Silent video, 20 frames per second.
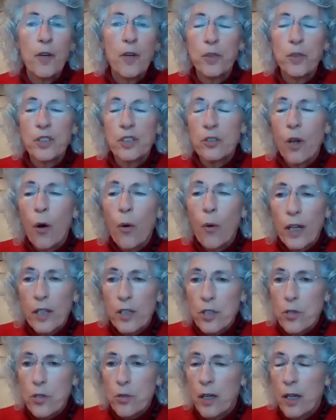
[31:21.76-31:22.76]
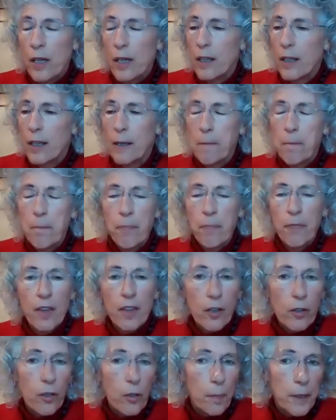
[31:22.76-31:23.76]
There was no extra
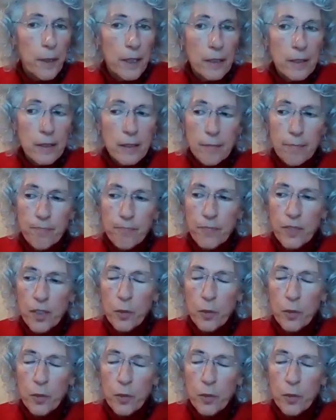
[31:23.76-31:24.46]
therapies.